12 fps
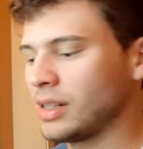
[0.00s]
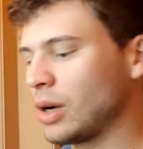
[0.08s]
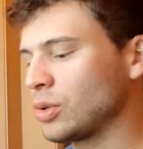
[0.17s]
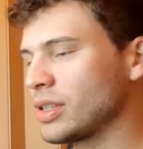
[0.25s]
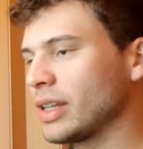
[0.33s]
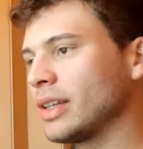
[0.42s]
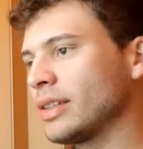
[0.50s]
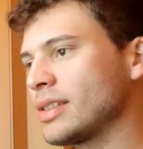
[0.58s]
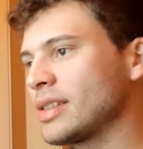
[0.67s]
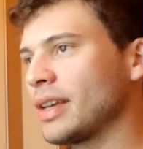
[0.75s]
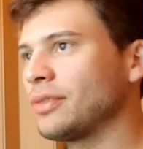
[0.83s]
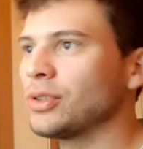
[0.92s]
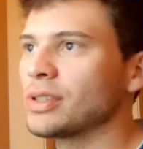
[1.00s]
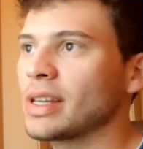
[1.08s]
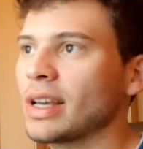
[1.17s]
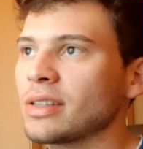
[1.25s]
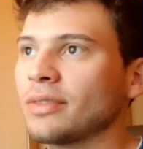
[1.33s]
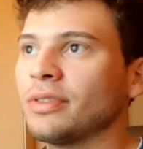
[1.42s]
I would say it's safe to
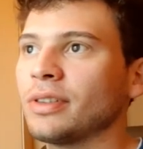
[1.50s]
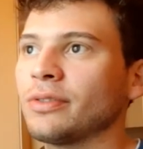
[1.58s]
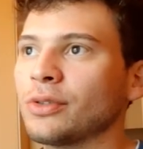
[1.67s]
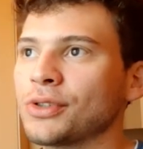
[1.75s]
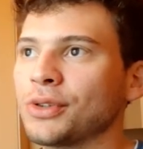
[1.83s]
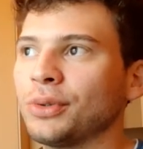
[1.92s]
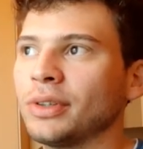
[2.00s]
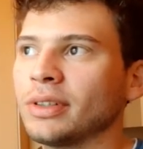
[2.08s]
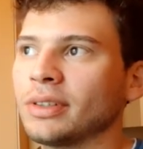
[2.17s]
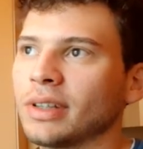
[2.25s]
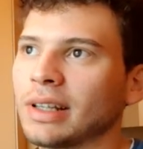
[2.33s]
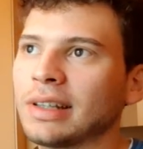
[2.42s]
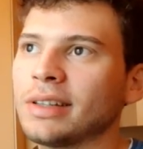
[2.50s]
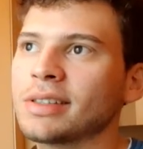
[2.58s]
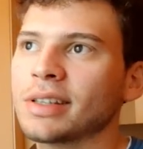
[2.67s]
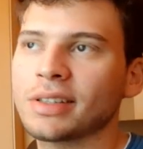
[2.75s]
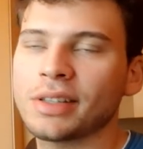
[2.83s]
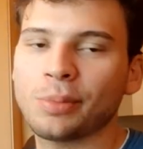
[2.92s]
say as a Winfo student, at
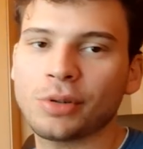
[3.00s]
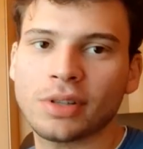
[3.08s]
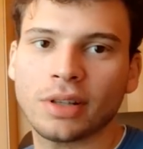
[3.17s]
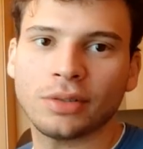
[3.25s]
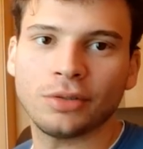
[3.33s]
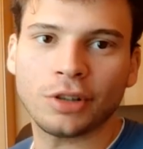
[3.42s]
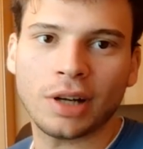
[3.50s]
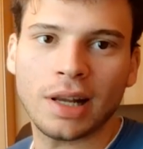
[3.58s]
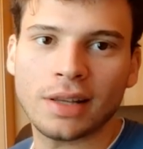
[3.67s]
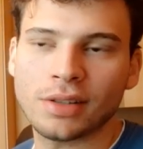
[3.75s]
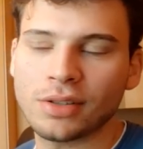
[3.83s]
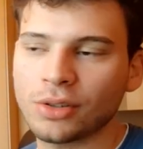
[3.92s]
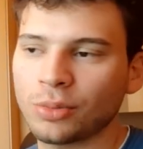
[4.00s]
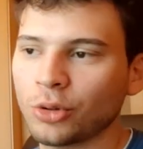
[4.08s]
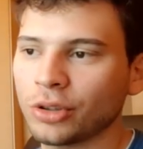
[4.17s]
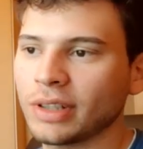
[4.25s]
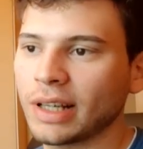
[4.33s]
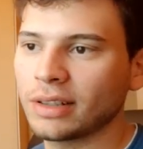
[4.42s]
least 60% of your classes are
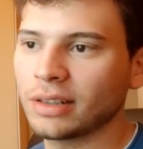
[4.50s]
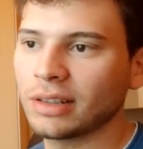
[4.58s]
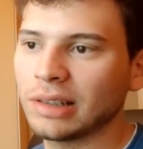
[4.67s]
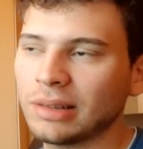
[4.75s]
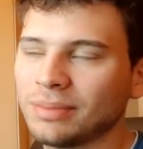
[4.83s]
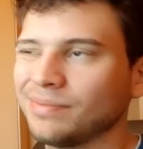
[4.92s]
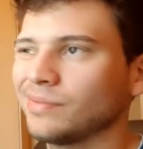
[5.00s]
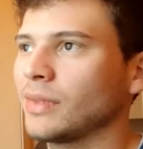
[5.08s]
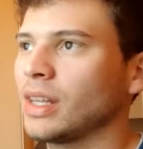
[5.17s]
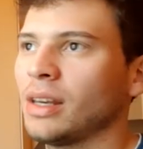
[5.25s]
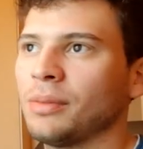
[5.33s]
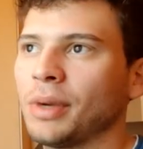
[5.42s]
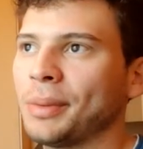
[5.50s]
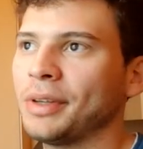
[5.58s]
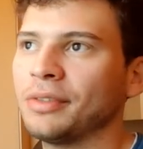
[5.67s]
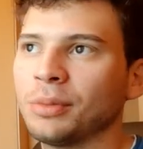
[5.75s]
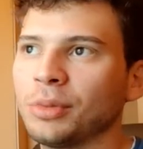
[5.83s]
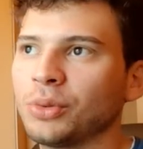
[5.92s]
more technical, maybe
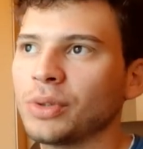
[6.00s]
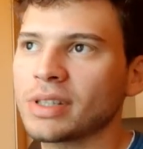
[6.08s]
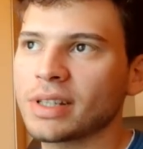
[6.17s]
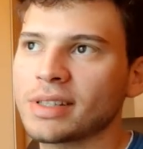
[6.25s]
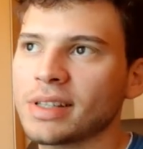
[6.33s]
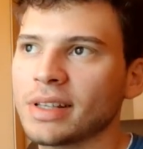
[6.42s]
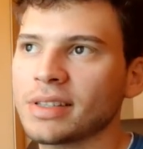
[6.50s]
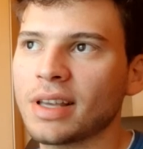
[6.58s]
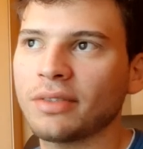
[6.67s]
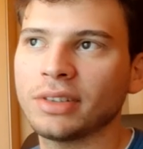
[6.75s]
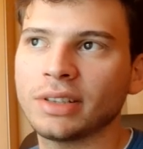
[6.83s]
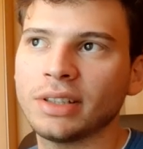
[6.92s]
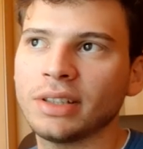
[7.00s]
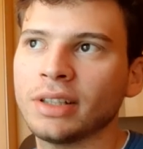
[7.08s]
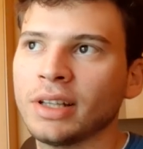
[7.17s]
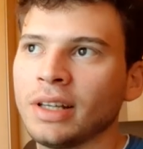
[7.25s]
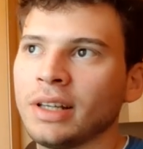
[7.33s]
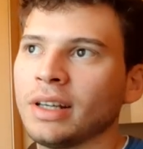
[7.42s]
even between 60 and
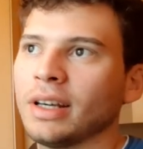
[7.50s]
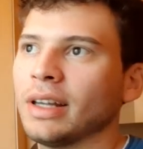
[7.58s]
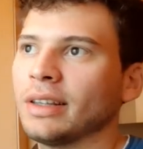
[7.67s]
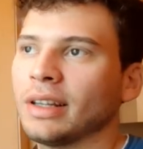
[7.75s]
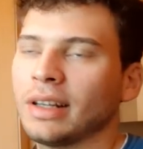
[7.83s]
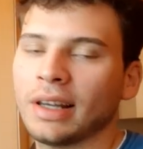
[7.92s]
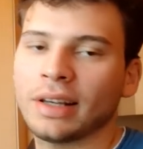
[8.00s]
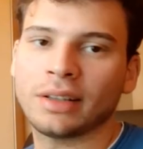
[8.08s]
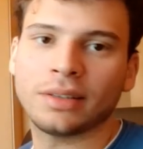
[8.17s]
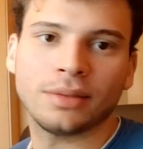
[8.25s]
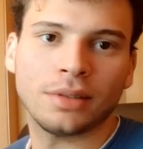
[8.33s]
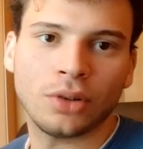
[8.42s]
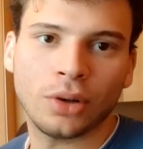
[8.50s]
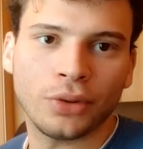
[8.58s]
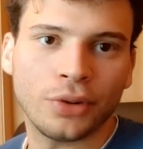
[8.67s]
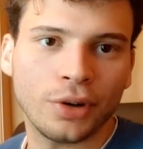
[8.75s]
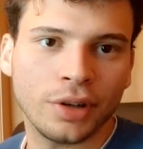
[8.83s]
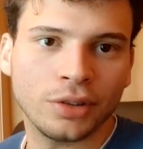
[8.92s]
70, and then like around
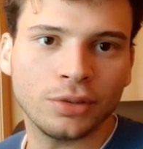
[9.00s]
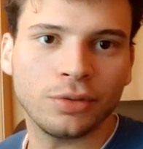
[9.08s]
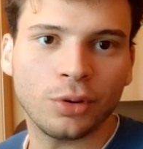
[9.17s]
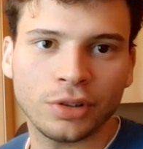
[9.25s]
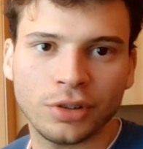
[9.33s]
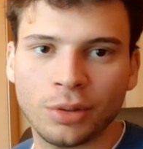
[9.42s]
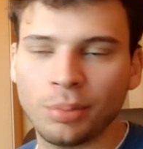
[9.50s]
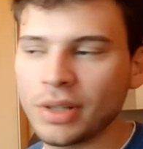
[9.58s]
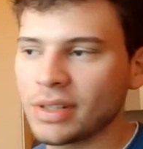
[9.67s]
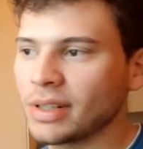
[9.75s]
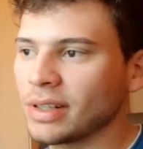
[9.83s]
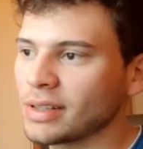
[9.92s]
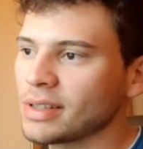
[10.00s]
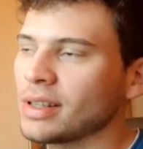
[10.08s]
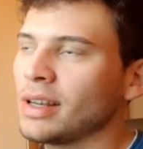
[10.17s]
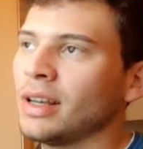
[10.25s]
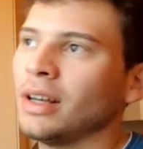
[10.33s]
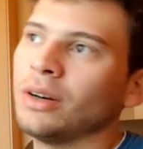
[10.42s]
30 to 40 are business,
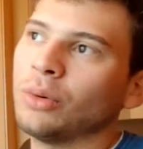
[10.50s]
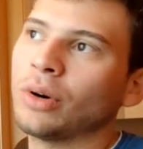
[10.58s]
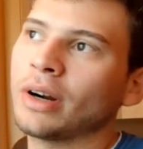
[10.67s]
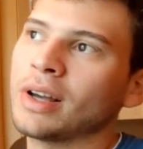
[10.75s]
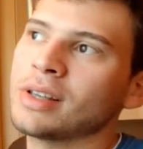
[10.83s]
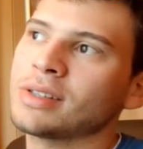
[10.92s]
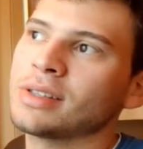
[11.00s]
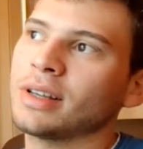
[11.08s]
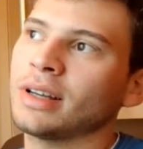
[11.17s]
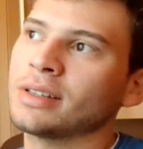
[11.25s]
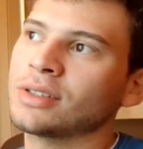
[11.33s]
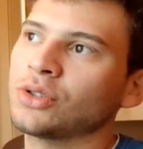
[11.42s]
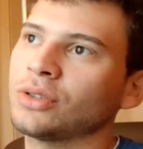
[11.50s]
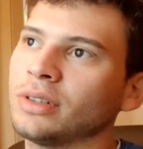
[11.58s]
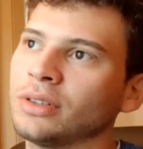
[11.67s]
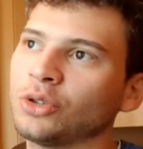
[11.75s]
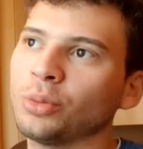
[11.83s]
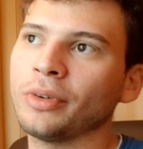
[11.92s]
whereas as
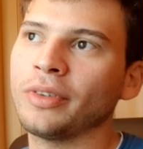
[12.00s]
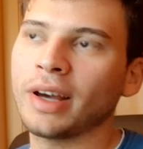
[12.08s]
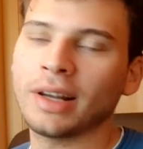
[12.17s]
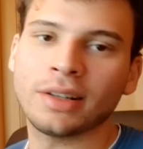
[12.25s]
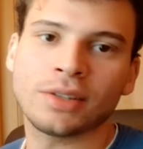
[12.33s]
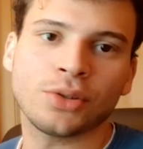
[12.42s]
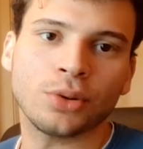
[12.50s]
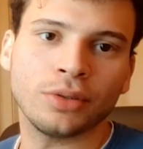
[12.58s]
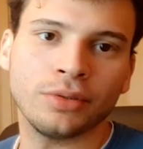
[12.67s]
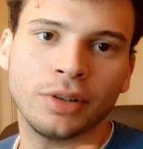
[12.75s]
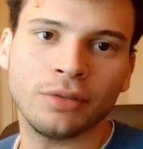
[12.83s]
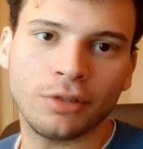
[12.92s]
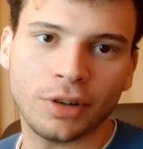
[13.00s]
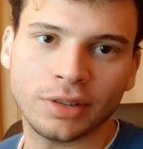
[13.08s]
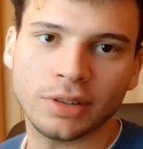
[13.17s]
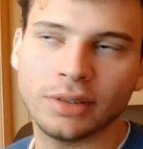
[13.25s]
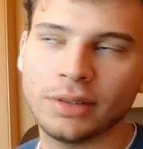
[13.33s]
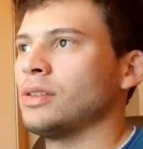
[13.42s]
in TUM BWL it's sort of
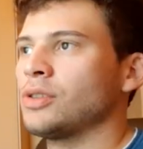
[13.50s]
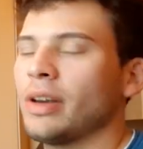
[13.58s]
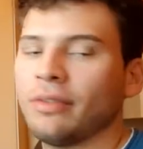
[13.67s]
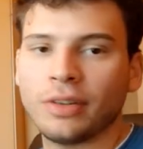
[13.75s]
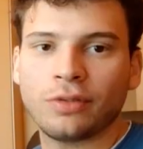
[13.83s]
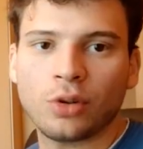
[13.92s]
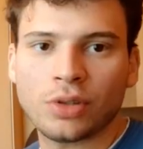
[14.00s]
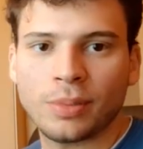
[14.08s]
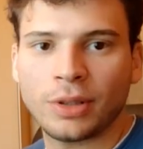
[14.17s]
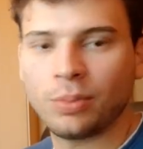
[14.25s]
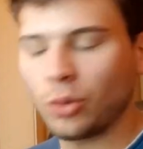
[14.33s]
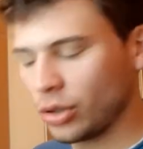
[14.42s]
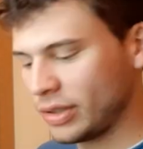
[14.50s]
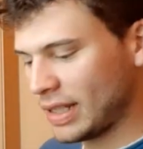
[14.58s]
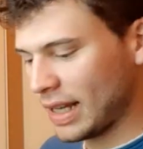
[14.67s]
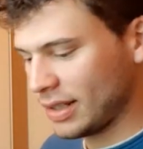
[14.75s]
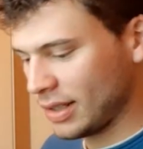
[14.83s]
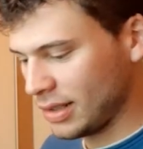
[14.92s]
inverted. So yeah, Winfo is a bit more
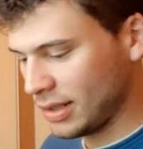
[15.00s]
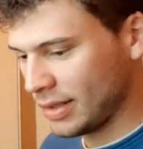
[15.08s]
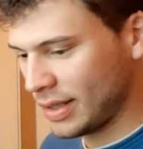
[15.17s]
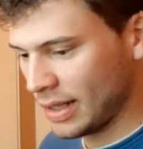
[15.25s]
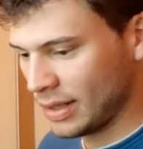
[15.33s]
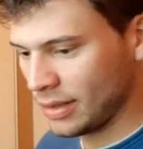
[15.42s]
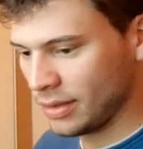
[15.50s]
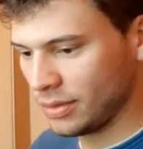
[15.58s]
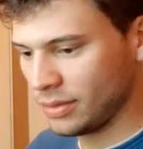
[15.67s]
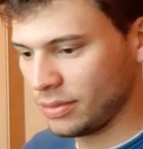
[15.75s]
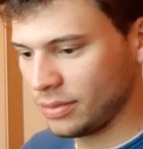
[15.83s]
technical than